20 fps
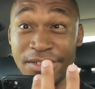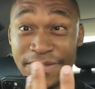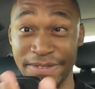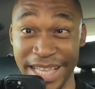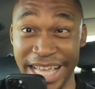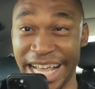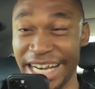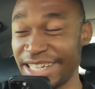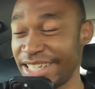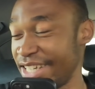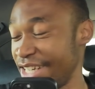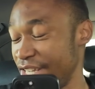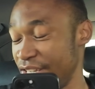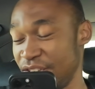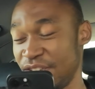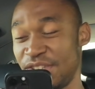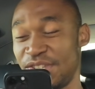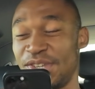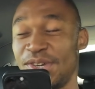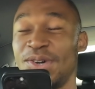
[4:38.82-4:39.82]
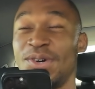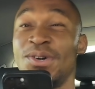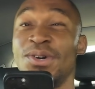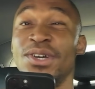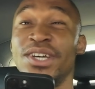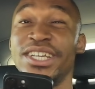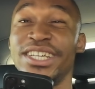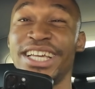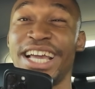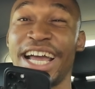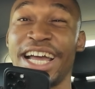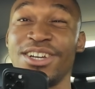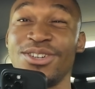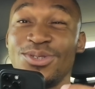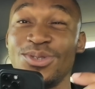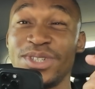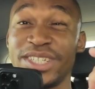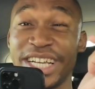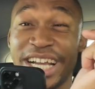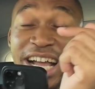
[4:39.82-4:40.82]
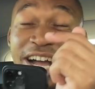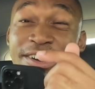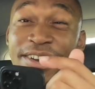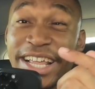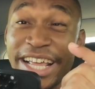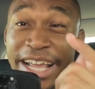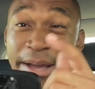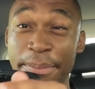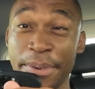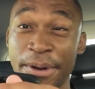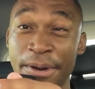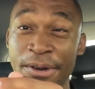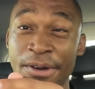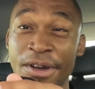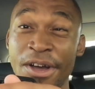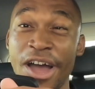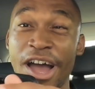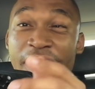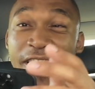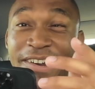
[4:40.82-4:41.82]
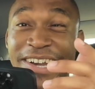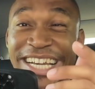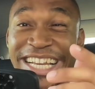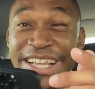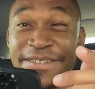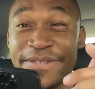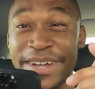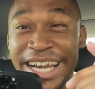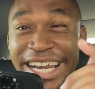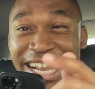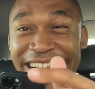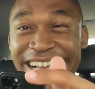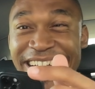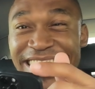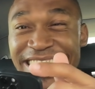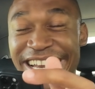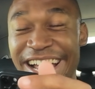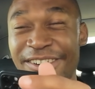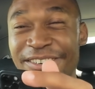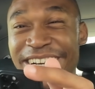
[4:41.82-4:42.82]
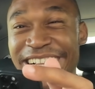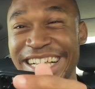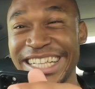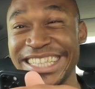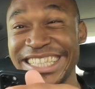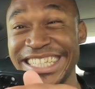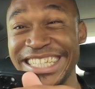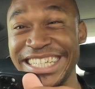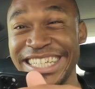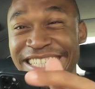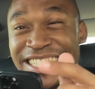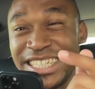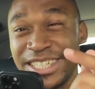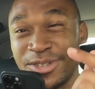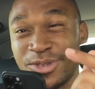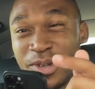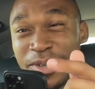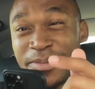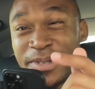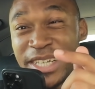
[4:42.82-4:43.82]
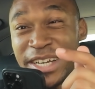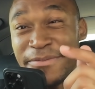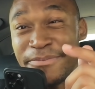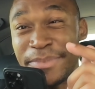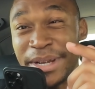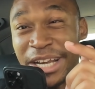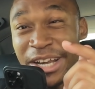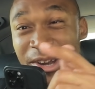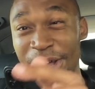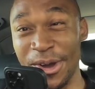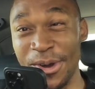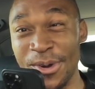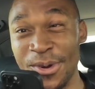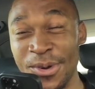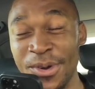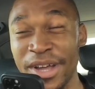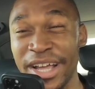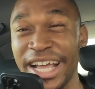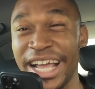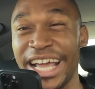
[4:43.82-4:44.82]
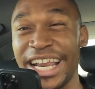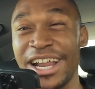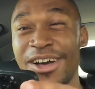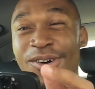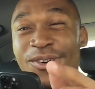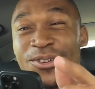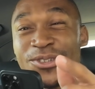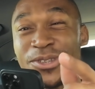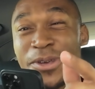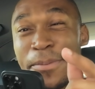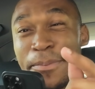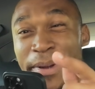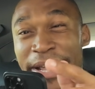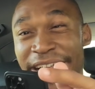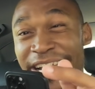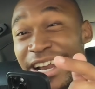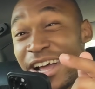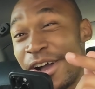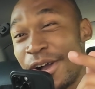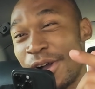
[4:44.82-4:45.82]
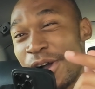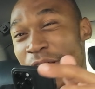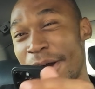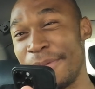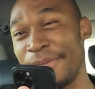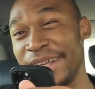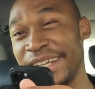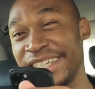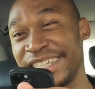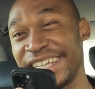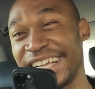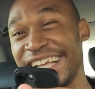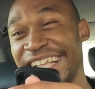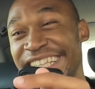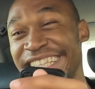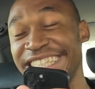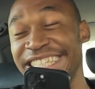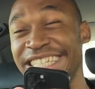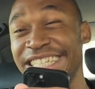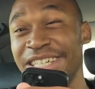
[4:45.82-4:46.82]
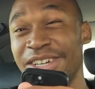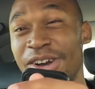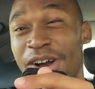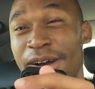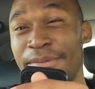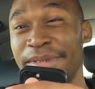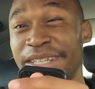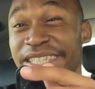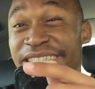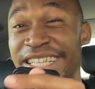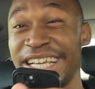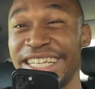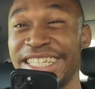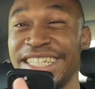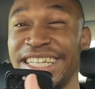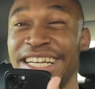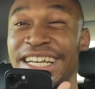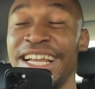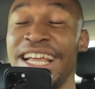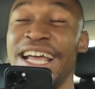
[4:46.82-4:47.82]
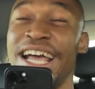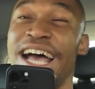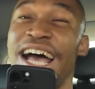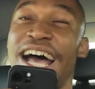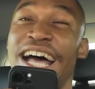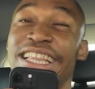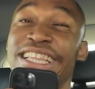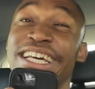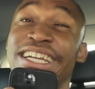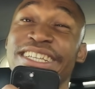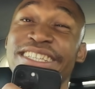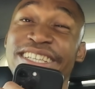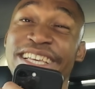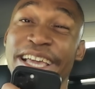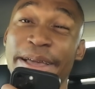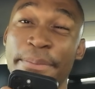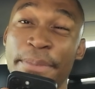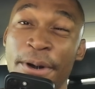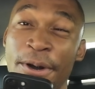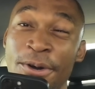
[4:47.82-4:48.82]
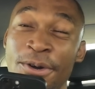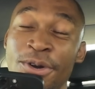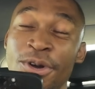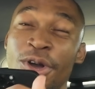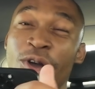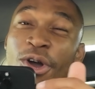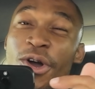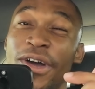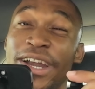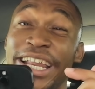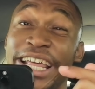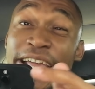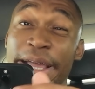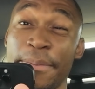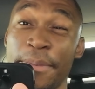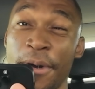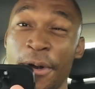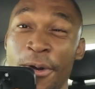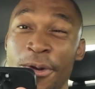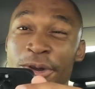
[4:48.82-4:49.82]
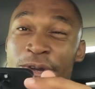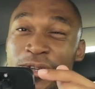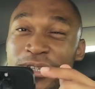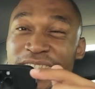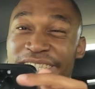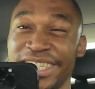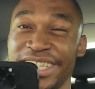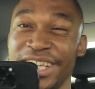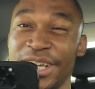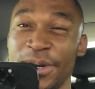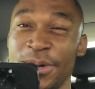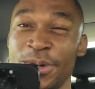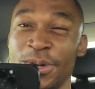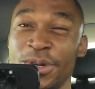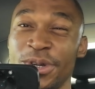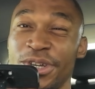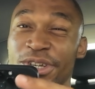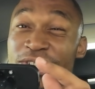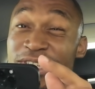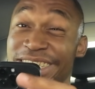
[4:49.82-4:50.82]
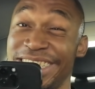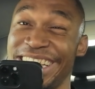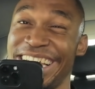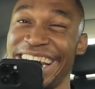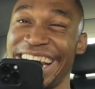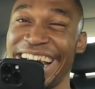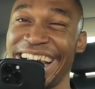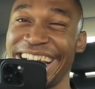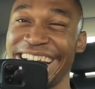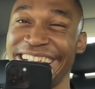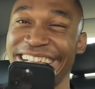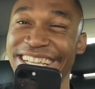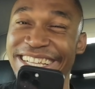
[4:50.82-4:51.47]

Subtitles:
of that. So yeah, do check out Hippo. I'll leave a link down in the description below, and I'll also pin a comment in the comment section. That is Hippo on hippo.co.za.